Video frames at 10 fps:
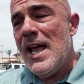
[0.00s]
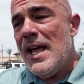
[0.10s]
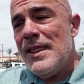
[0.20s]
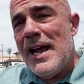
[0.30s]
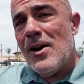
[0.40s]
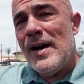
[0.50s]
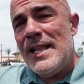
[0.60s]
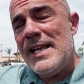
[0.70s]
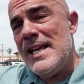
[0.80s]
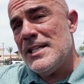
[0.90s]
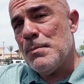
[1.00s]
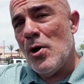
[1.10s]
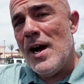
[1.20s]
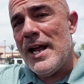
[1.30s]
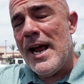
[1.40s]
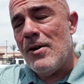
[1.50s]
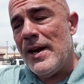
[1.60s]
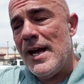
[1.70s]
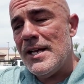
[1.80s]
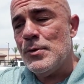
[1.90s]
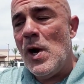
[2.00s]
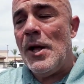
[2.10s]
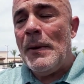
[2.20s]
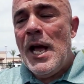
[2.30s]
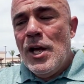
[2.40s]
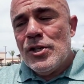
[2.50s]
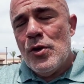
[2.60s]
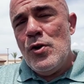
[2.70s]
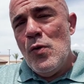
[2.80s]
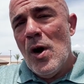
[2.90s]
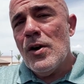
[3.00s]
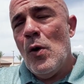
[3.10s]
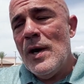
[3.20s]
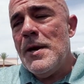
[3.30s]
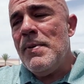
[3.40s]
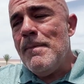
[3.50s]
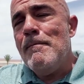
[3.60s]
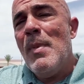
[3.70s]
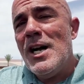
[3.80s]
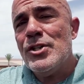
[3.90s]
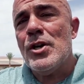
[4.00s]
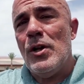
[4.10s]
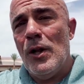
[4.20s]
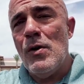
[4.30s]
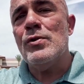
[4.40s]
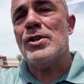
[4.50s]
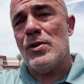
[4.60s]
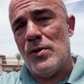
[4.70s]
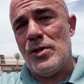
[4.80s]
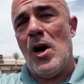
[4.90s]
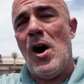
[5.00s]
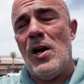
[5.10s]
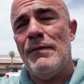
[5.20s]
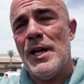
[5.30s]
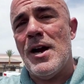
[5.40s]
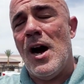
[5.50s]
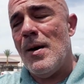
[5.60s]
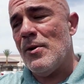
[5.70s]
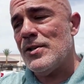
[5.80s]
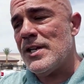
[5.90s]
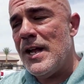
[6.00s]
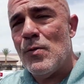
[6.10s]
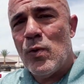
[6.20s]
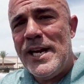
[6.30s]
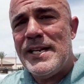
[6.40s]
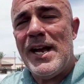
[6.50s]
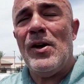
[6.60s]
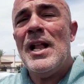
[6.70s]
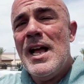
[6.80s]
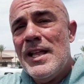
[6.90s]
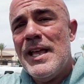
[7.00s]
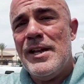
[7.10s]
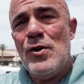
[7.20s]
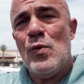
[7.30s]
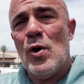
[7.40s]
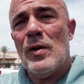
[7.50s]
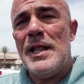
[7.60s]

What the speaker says: there in the Inspirada area as well. So you are going to be much closer to all of the commerce and retail than you were in